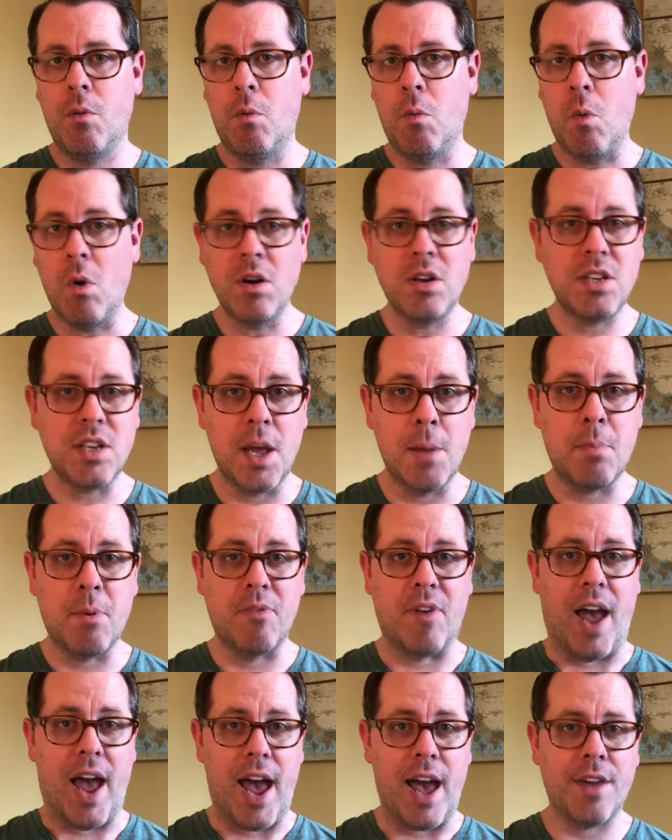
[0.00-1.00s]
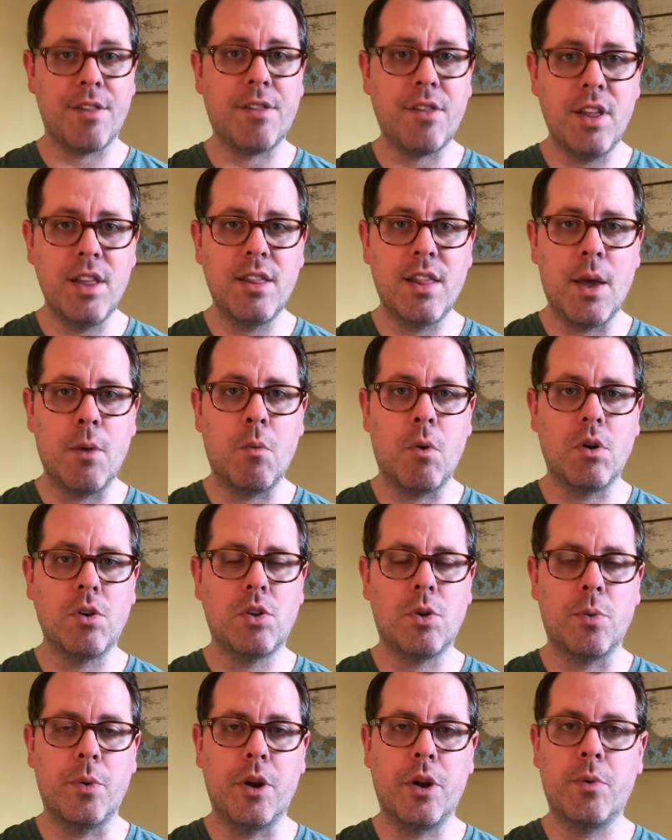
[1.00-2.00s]
what type of athlete they want
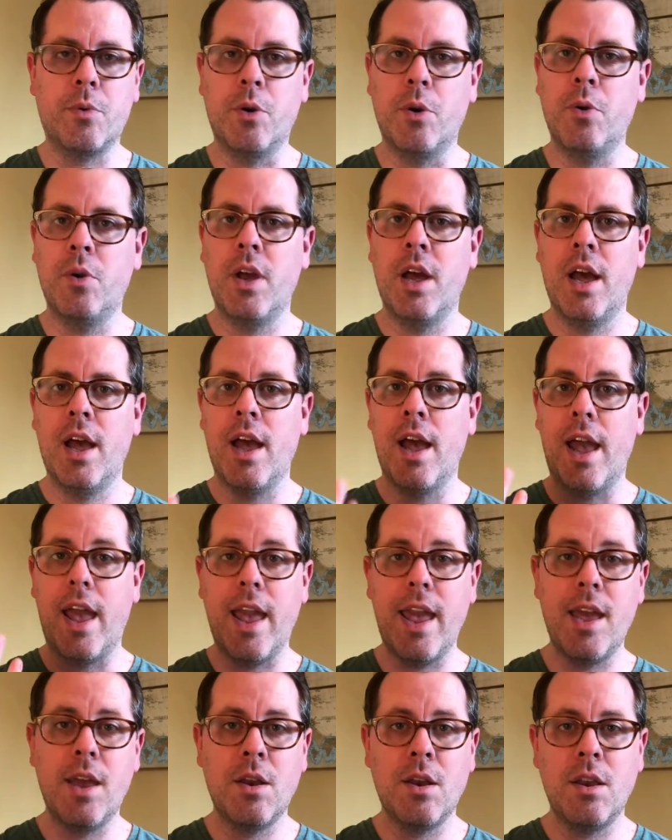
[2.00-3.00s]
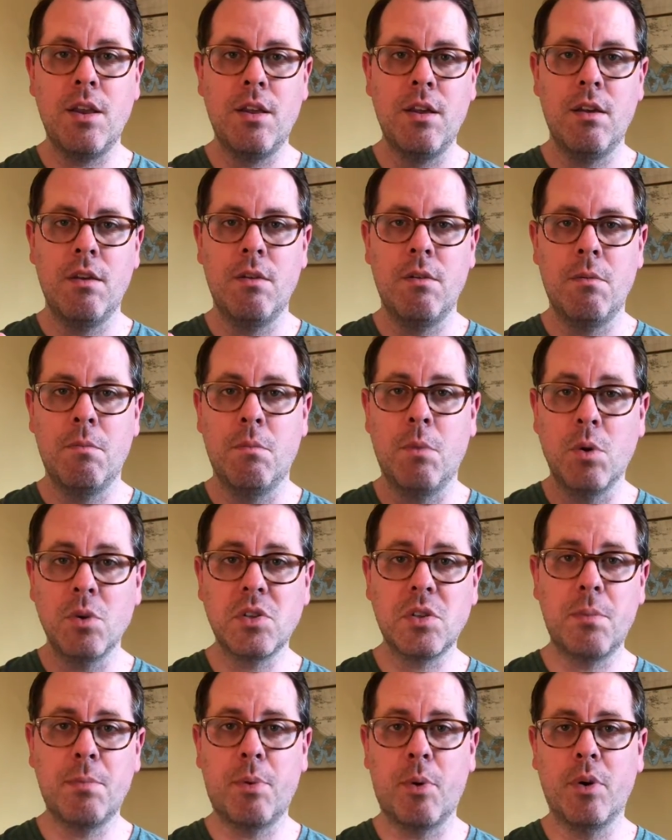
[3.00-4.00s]
to recruit, and
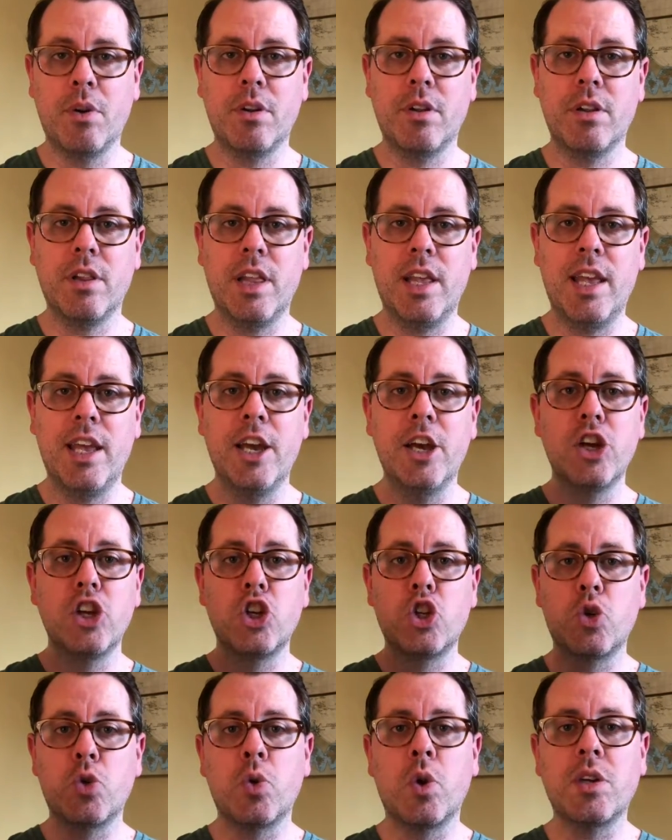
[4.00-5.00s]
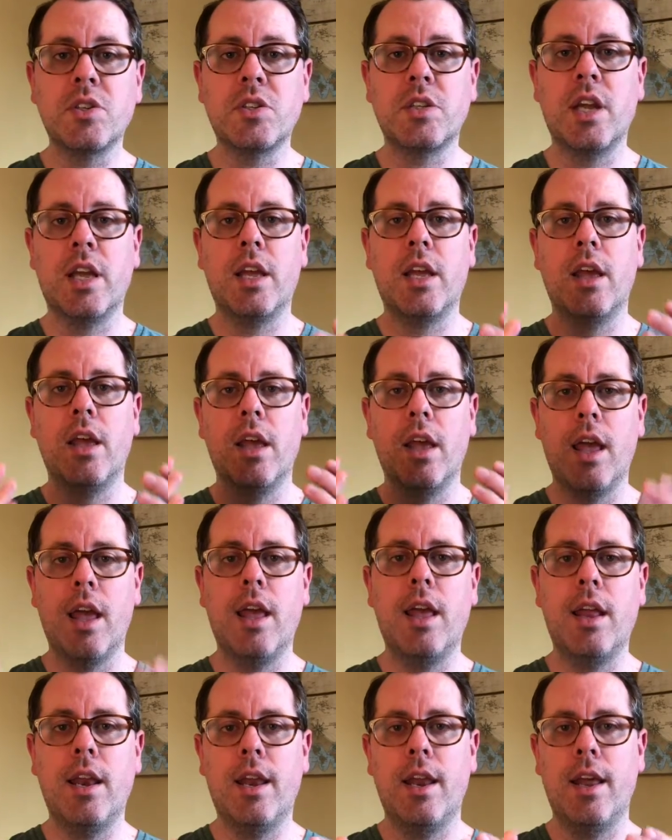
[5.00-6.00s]
most importantly, trusting
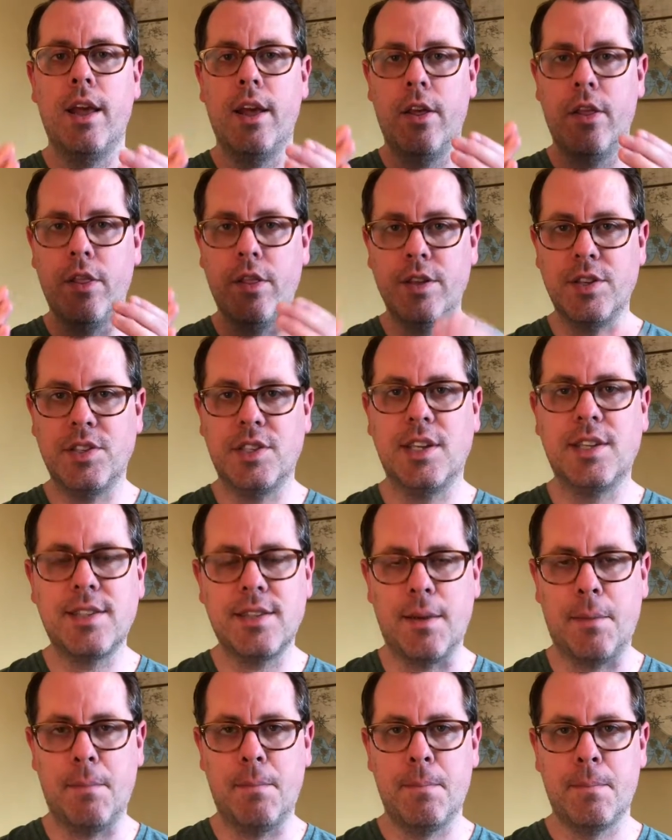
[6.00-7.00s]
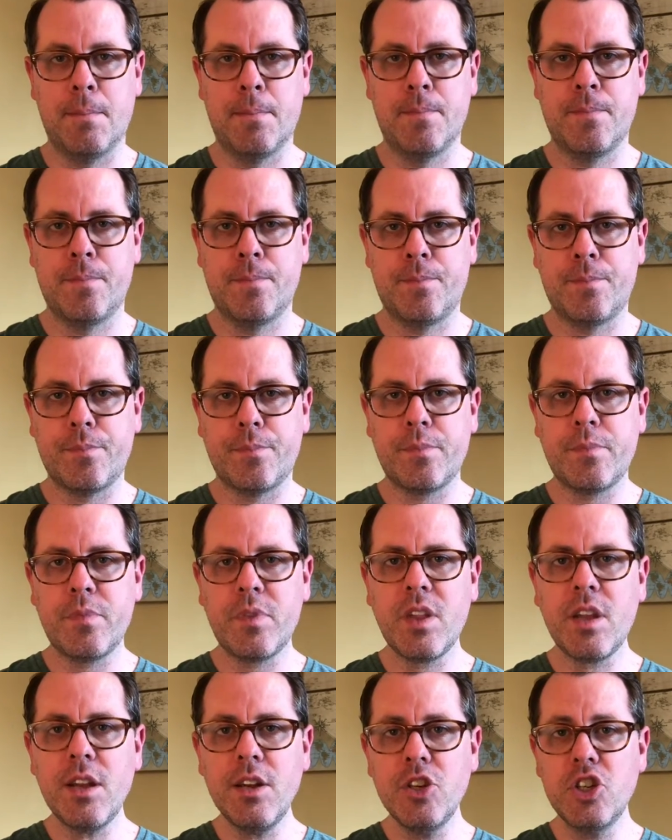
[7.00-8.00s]
in the system.
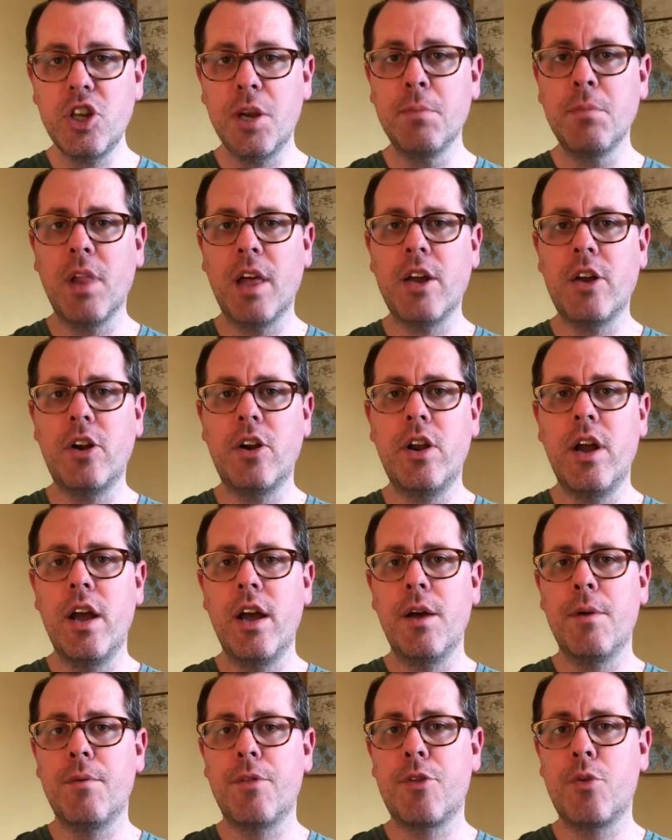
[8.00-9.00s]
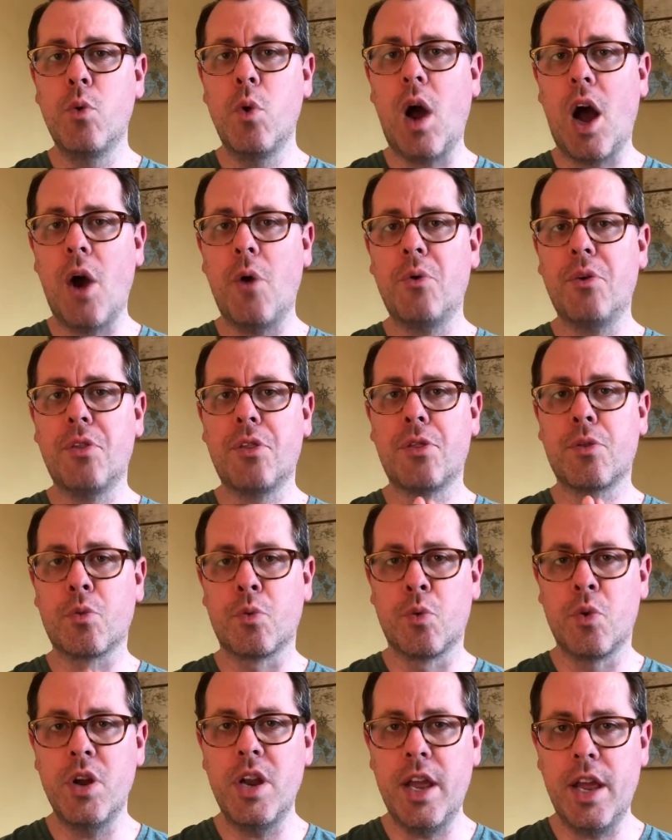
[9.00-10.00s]
Jim Leonard threw out
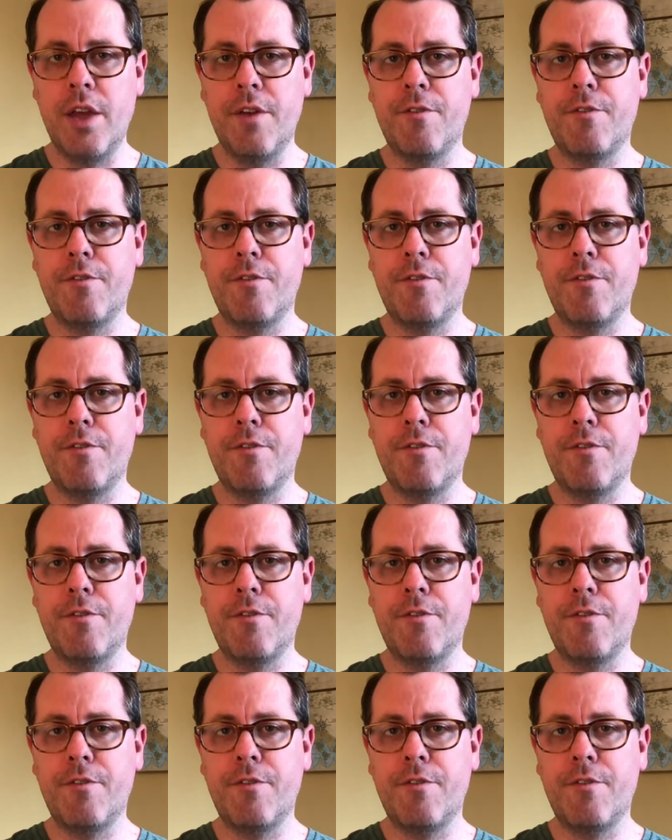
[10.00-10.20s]
3